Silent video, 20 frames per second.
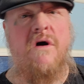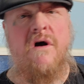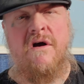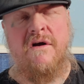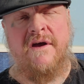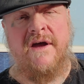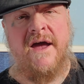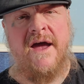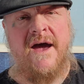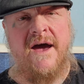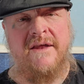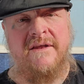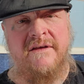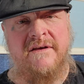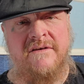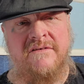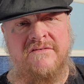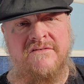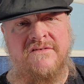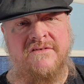our cat
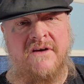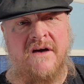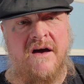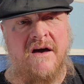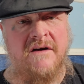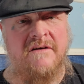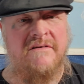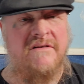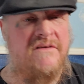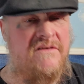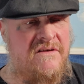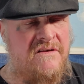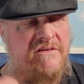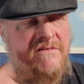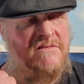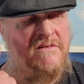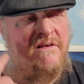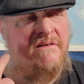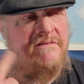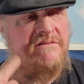is
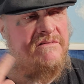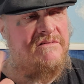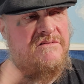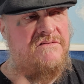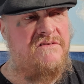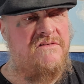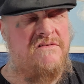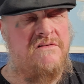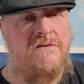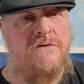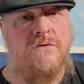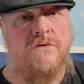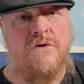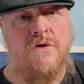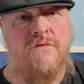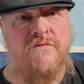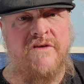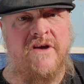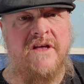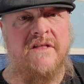she's a little
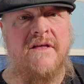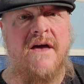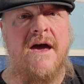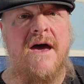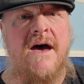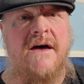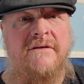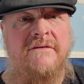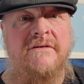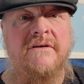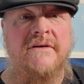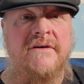goofy in the head.